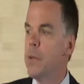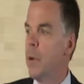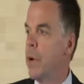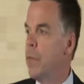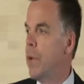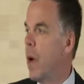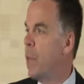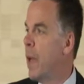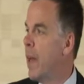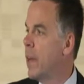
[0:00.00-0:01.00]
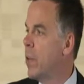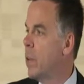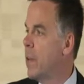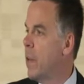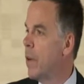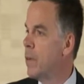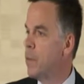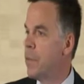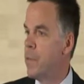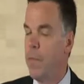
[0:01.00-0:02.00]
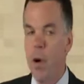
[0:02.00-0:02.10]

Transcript: sort of a pedigree. They don't just